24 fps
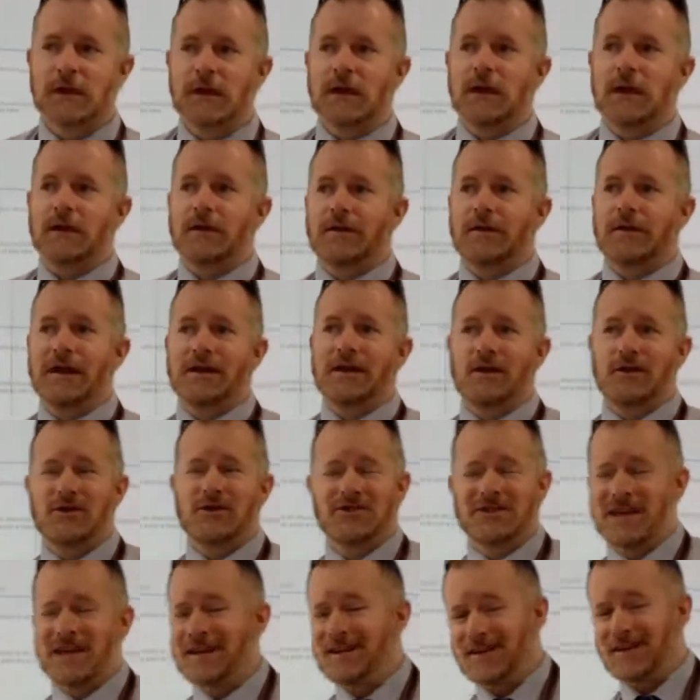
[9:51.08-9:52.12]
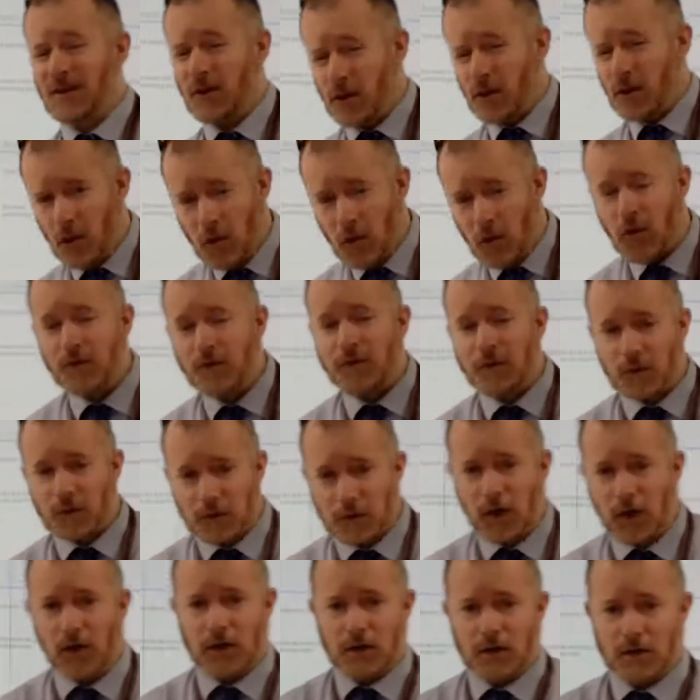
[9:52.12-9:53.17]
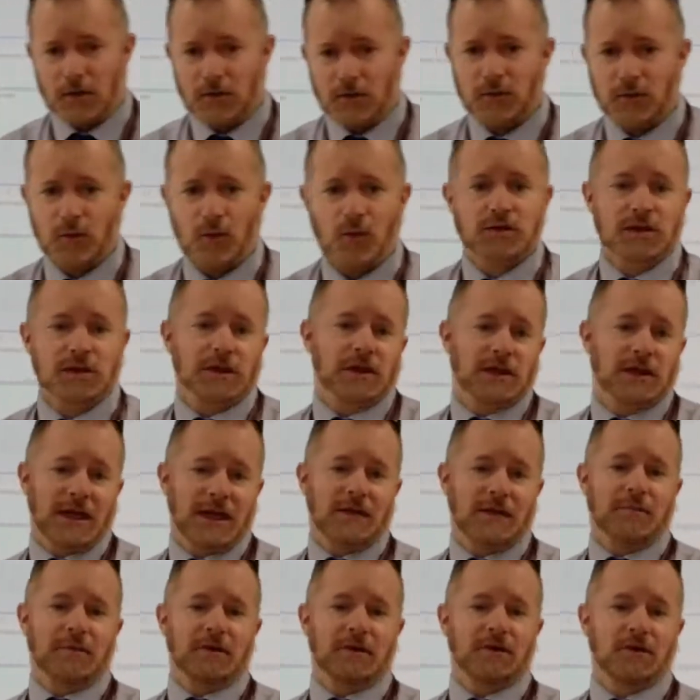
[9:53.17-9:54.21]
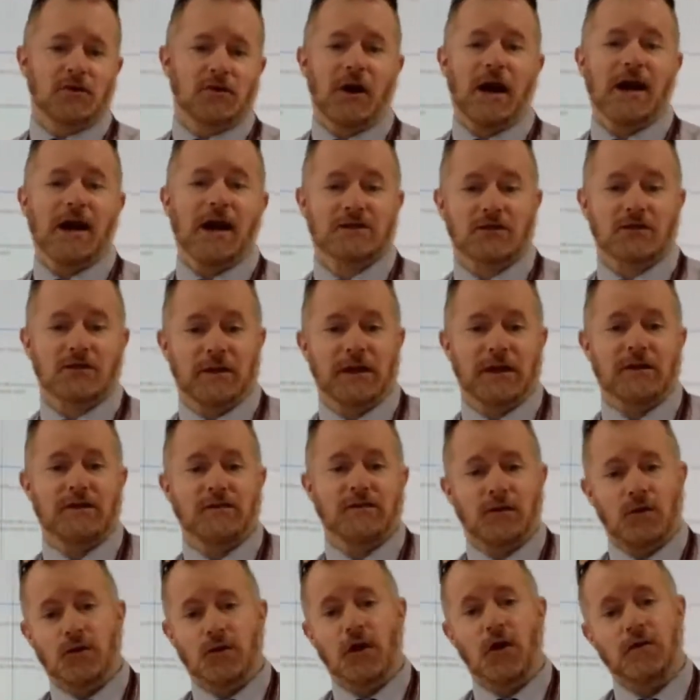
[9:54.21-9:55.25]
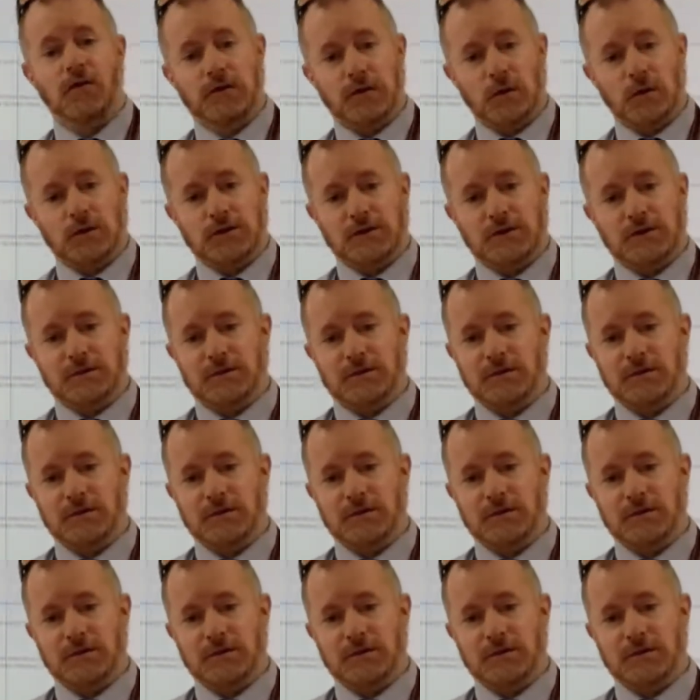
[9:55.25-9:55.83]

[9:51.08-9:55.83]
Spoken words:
They use an awful lot of water keeping the grass green for golf courses.